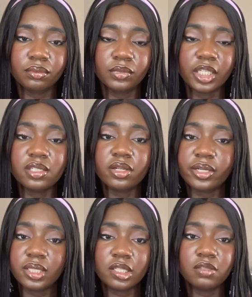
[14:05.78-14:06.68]
They
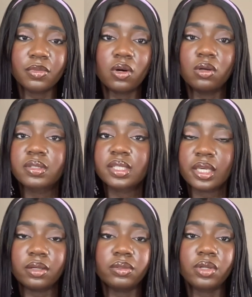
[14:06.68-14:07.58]
started small,
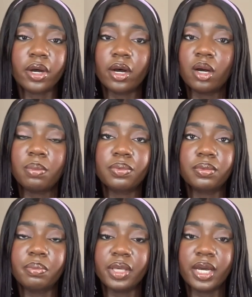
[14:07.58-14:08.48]
scaled up,
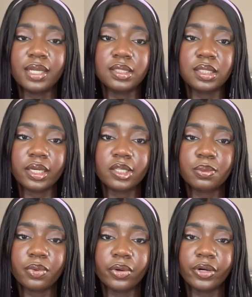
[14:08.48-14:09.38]
began to
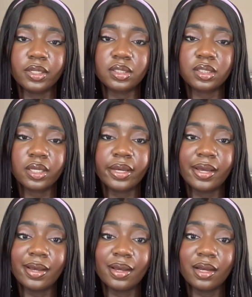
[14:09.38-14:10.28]
export,
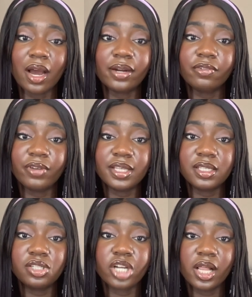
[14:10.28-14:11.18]
are
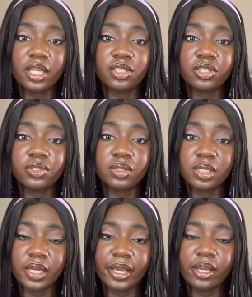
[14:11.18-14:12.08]
facing challenges
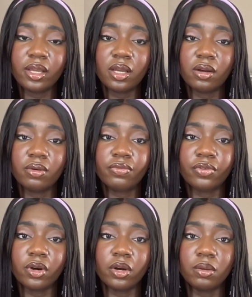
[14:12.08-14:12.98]
today
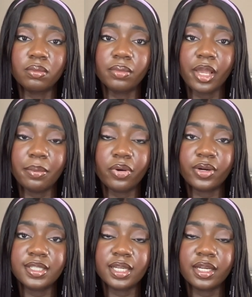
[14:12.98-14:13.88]
from
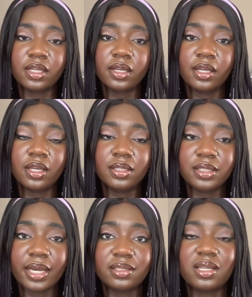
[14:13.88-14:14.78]
imported
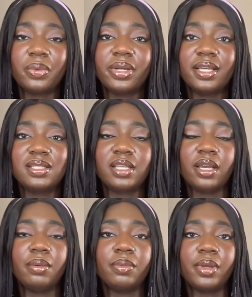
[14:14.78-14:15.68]
textiles. And when I
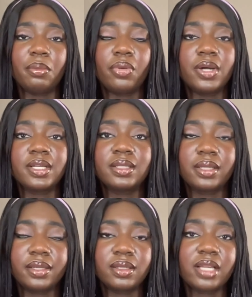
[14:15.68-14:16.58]
say imported
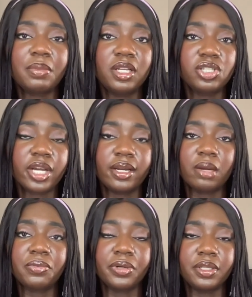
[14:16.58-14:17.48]
textiles, I mean China
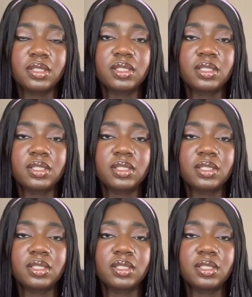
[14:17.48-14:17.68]
prints.